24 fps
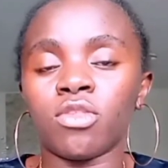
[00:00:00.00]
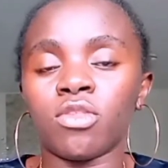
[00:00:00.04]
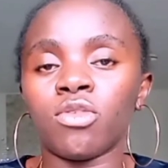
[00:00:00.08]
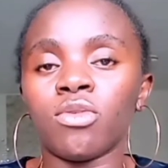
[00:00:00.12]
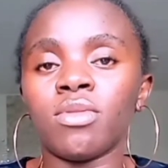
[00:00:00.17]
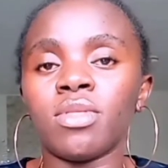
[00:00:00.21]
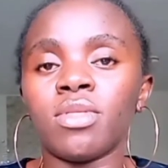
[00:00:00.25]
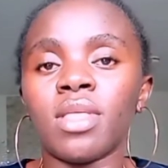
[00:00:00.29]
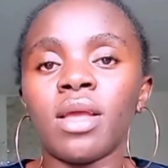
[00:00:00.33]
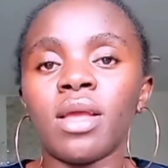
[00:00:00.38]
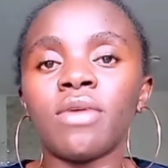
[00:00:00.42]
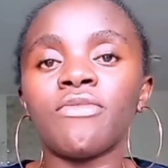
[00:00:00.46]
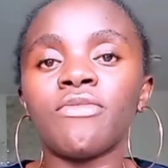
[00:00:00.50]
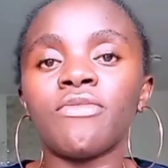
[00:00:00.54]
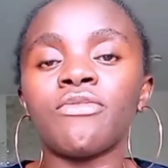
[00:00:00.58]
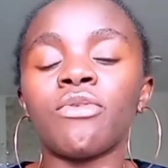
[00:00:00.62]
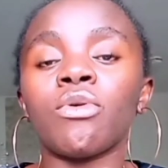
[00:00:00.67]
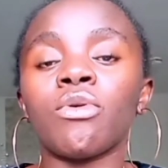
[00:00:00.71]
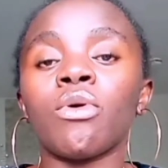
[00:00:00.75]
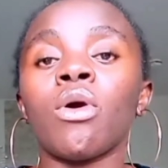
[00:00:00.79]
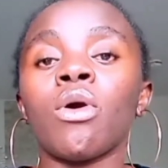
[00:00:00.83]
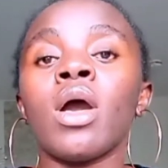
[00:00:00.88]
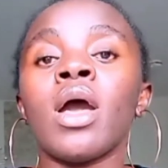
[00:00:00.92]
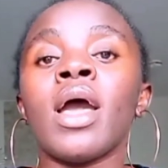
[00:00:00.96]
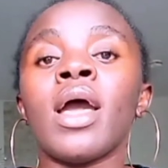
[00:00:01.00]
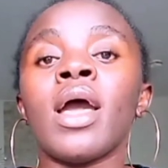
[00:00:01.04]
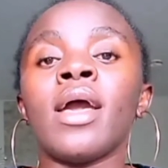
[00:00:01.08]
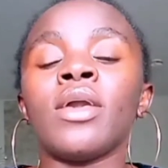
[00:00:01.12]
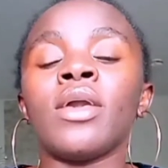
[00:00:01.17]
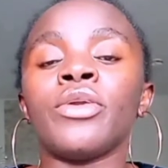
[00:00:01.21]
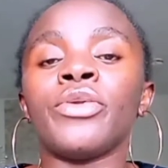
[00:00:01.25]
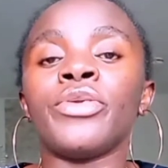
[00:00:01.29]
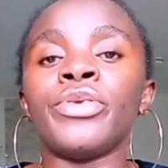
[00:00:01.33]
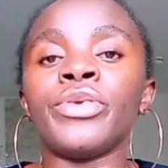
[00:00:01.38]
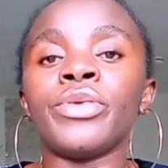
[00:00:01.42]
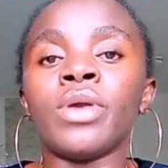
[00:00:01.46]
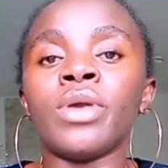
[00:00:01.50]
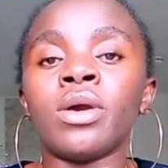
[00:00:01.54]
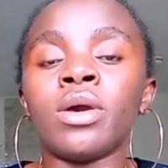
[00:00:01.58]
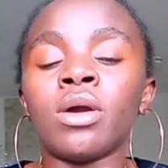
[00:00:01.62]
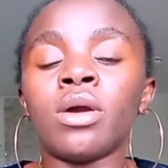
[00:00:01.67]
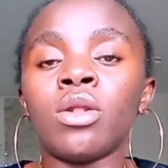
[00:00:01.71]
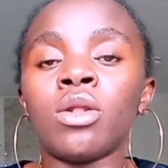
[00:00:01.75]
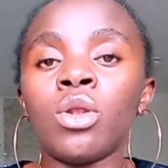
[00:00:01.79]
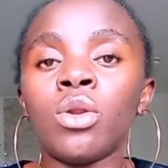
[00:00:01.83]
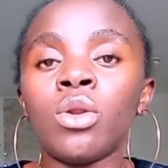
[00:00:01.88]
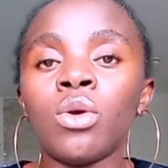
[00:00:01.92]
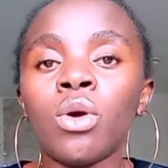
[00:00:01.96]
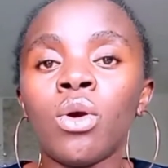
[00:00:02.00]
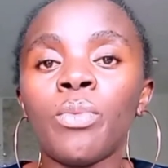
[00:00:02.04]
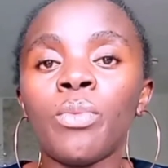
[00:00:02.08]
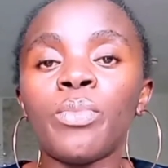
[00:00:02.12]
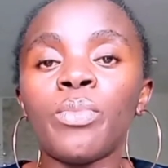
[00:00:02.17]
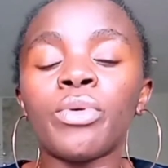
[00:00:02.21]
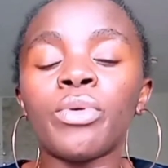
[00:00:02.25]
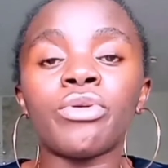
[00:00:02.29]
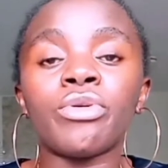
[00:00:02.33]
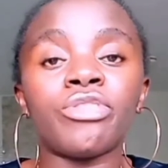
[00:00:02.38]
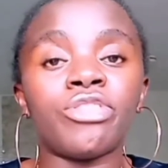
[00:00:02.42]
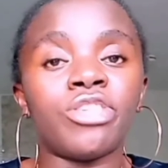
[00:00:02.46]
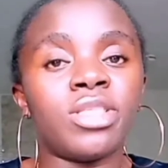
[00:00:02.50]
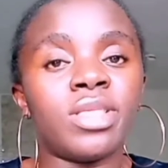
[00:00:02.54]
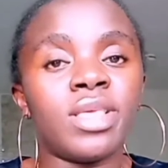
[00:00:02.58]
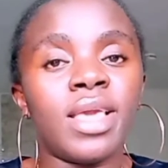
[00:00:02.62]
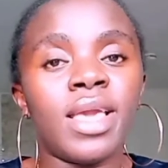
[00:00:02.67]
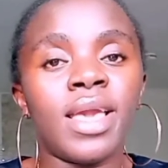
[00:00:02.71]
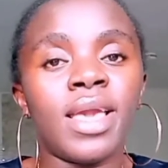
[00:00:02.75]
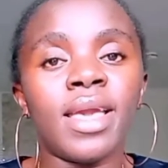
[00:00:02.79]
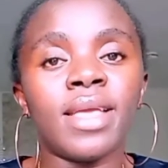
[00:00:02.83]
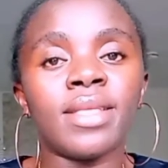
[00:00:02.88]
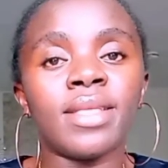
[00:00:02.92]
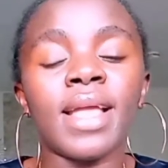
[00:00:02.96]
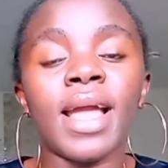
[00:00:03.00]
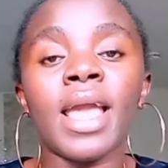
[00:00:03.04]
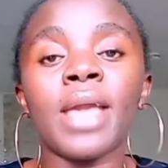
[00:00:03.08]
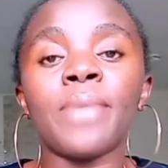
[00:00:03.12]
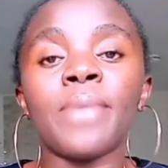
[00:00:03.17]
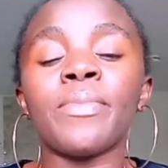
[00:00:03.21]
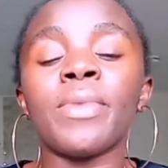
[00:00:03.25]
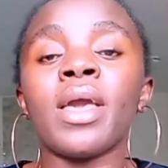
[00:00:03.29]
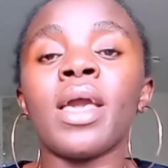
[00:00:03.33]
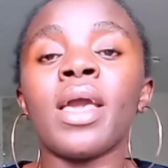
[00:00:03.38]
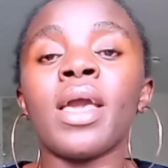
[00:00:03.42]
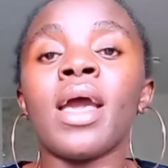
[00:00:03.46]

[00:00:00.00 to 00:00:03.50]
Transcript: So therefore, a uh, low porosity hair type